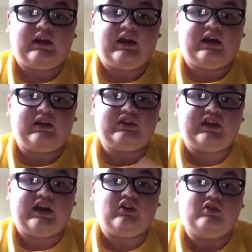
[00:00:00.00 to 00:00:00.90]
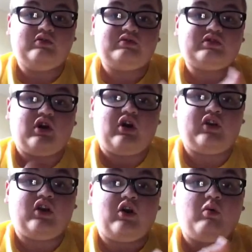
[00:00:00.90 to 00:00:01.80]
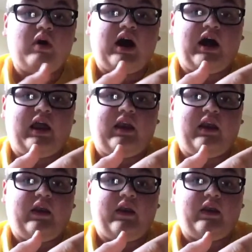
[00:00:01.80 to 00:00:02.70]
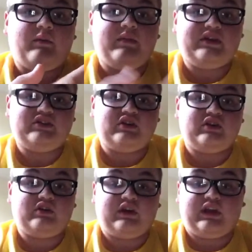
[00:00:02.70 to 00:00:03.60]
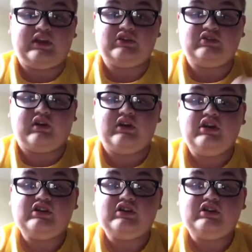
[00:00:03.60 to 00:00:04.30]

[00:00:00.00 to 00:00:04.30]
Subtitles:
and you can lose audio and picture occasionally.